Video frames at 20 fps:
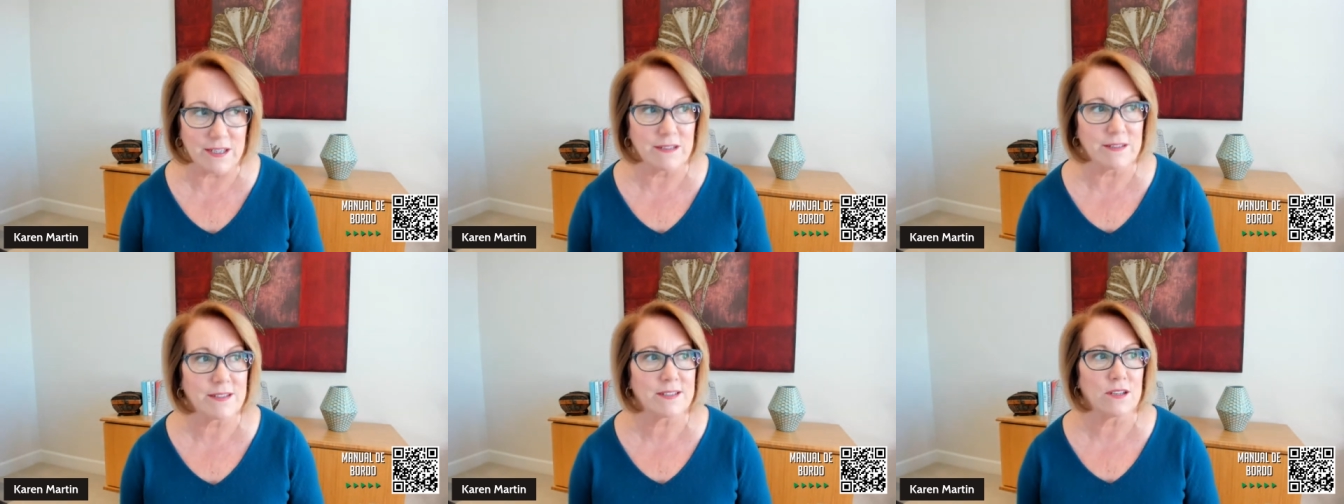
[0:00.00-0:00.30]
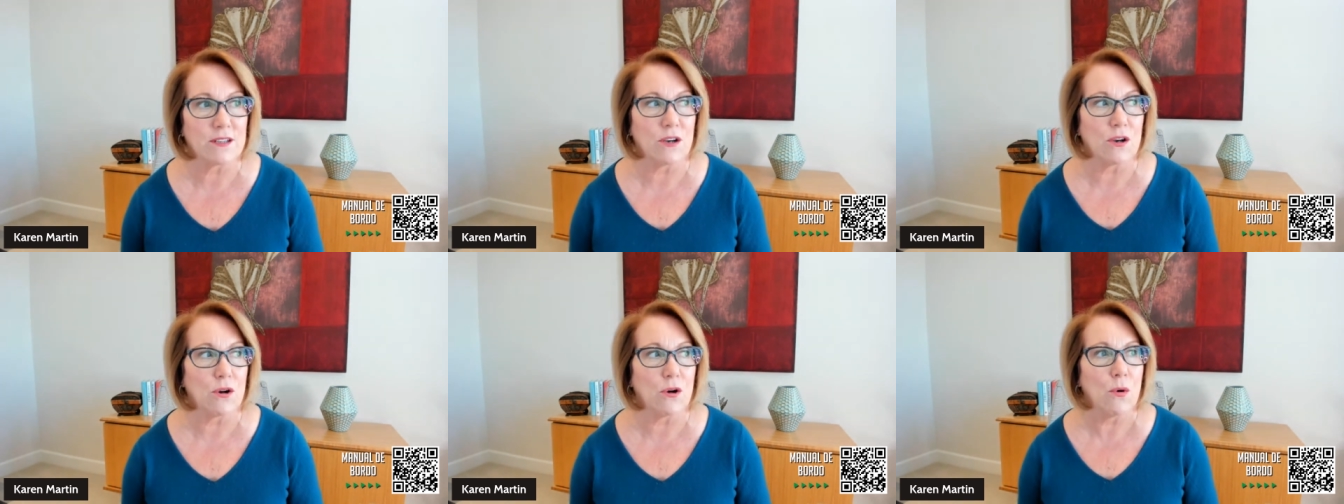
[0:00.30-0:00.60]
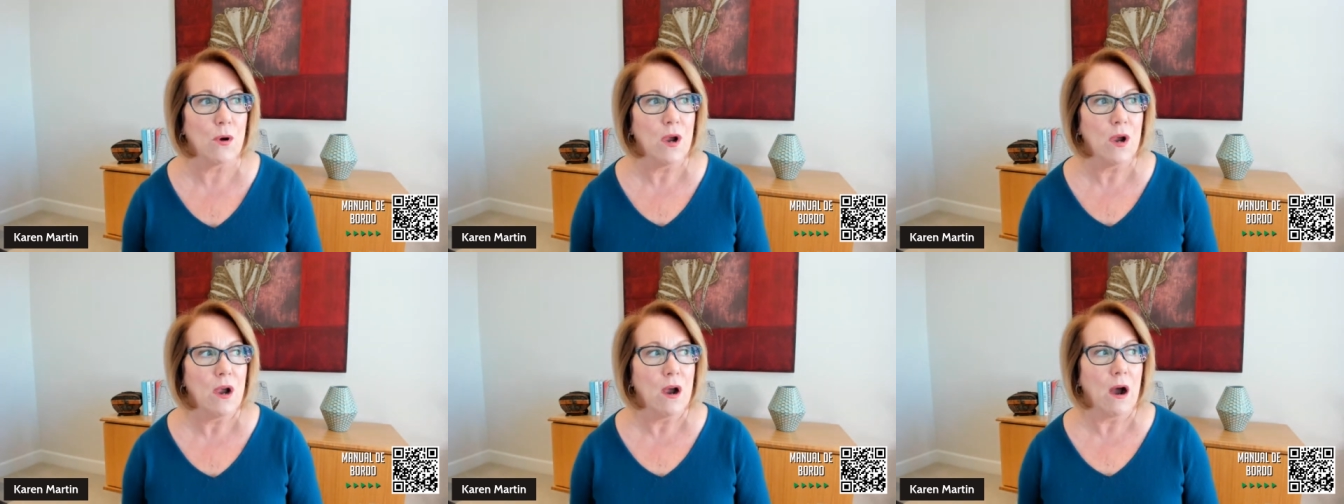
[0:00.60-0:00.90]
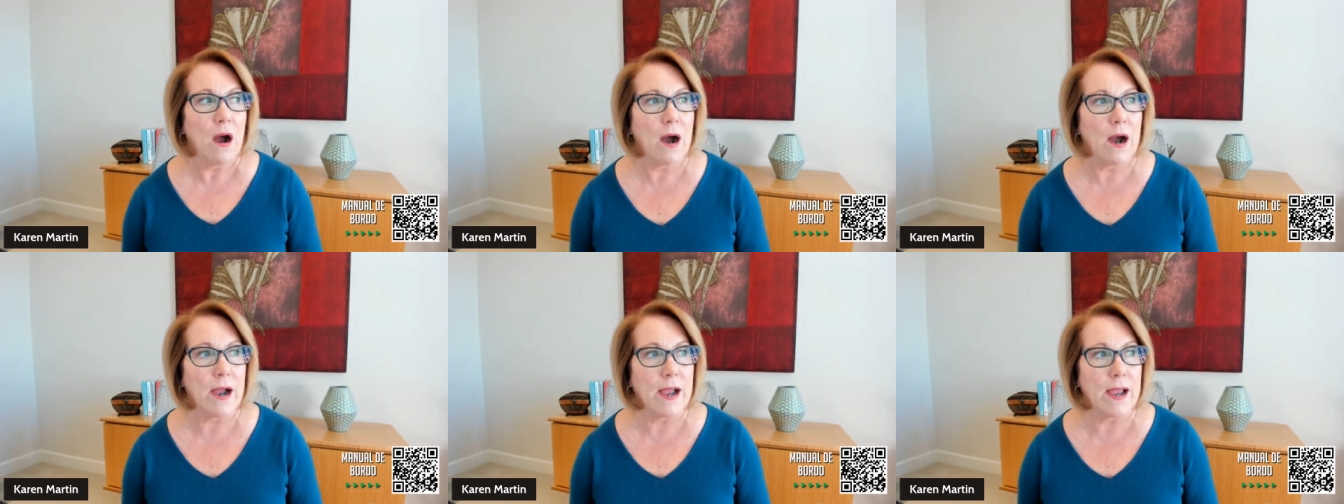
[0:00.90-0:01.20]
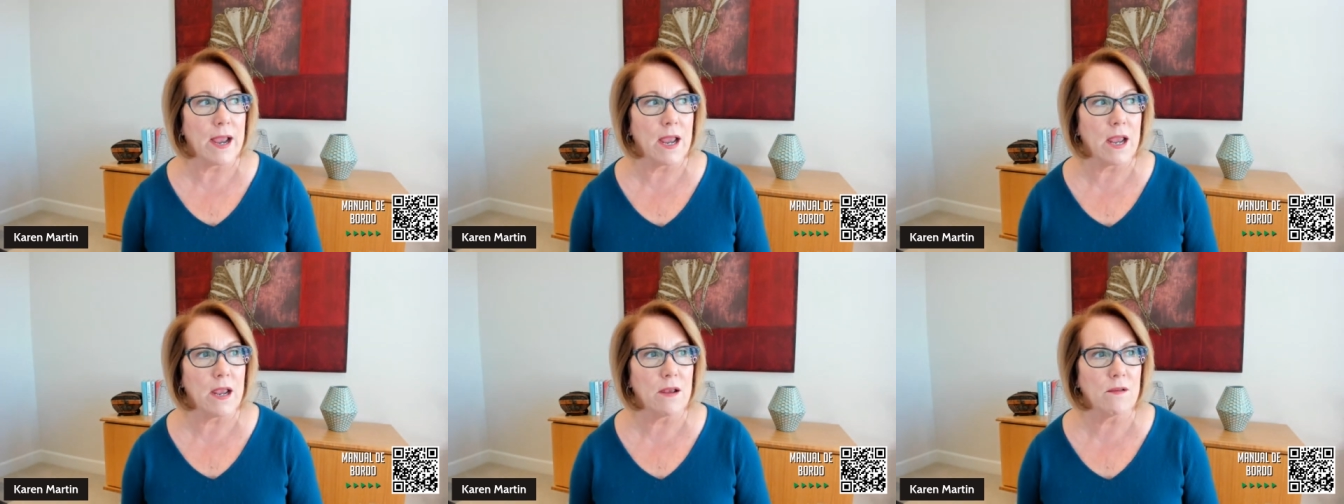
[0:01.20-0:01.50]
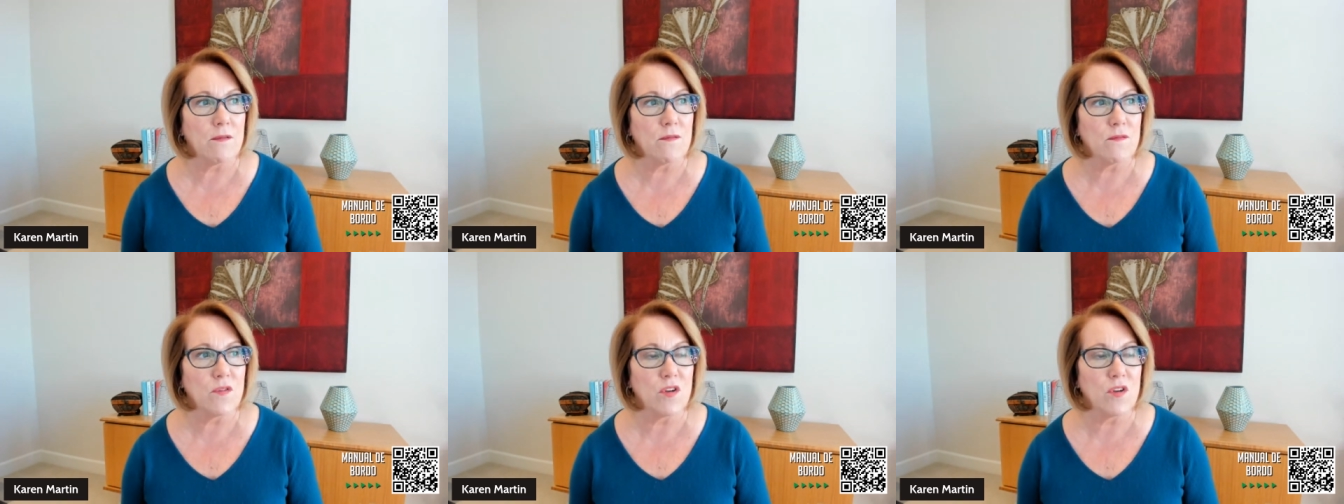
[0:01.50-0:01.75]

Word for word: And so I,